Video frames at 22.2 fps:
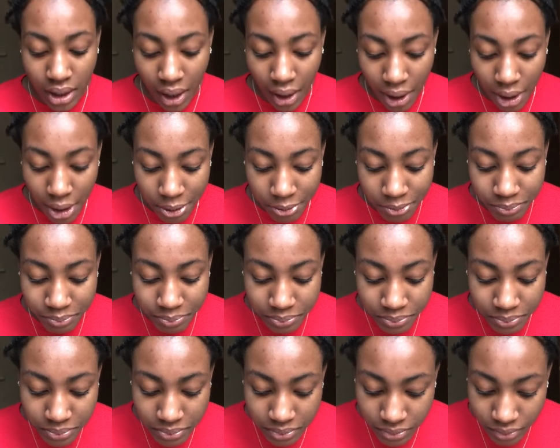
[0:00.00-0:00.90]

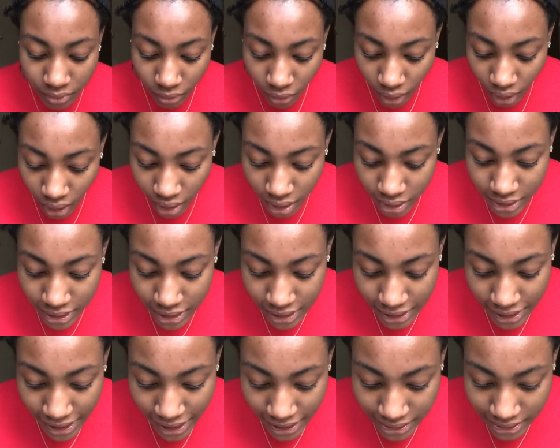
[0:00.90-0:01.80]
The
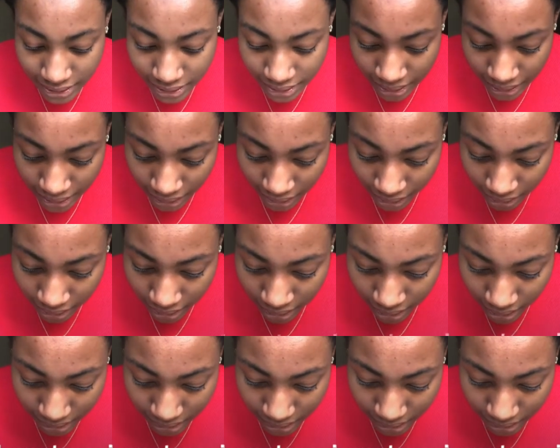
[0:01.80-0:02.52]
next thing